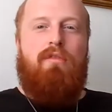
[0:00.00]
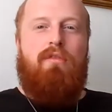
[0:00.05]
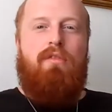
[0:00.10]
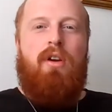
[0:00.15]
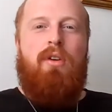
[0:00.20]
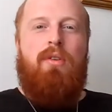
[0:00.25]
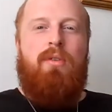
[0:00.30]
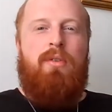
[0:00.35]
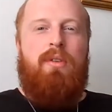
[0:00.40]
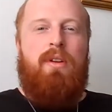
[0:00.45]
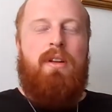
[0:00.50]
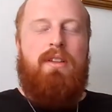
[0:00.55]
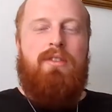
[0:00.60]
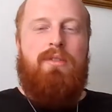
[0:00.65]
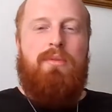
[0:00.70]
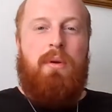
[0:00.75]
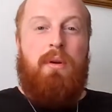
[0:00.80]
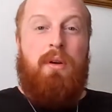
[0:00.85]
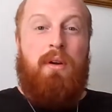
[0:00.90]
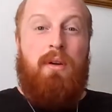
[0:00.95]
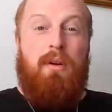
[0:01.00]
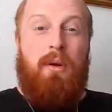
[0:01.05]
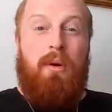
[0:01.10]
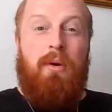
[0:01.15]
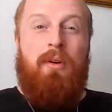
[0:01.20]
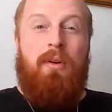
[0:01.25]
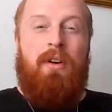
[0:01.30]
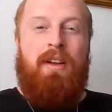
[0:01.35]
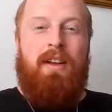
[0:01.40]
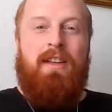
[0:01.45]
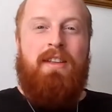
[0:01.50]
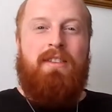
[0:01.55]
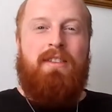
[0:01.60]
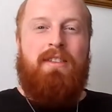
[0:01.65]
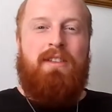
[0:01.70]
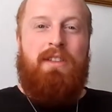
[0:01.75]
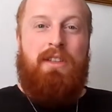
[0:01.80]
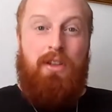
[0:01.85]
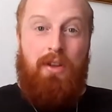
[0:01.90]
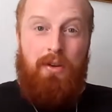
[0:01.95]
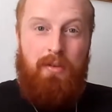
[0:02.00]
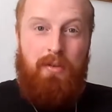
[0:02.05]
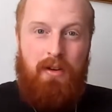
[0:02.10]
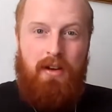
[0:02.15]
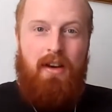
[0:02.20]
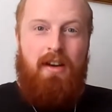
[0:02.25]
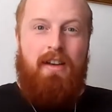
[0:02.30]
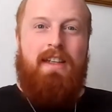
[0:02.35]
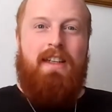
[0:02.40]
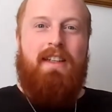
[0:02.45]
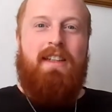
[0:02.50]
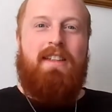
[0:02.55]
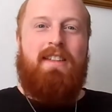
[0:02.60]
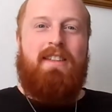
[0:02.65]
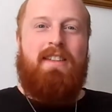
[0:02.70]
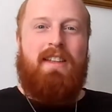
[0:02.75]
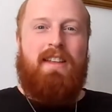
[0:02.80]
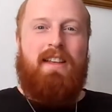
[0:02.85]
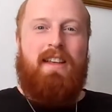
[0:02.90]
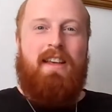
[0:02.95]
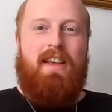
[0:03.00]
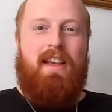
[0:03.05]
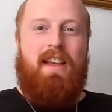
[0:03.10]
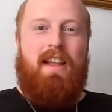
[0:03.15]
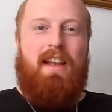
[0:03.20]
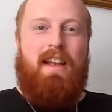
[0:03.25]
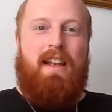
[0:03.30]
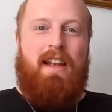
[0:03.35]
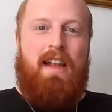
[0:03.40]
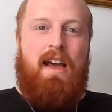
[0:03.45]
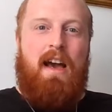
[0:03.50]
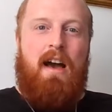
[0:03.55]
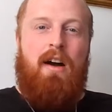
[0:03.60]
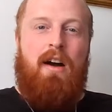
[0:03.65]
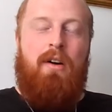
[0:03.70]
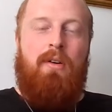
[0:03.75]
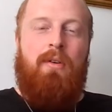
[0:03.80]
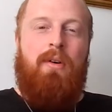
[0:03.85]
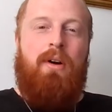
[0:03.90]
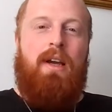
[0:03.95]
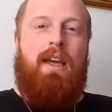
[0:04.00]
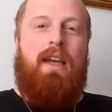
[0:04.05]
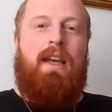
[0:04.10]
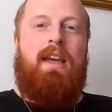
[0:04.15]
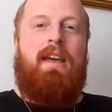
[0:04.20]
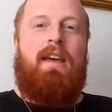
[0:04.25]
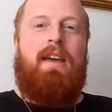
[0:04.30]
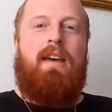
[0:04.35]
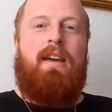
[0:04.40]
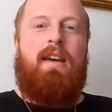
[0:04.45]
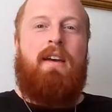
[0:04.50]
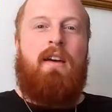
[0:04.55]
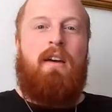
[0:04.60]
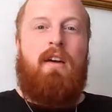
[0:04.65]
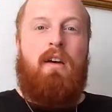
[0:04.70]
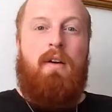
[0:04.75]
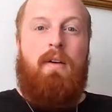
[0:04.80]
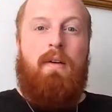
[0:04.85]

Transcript: thrown into a glorious new light now here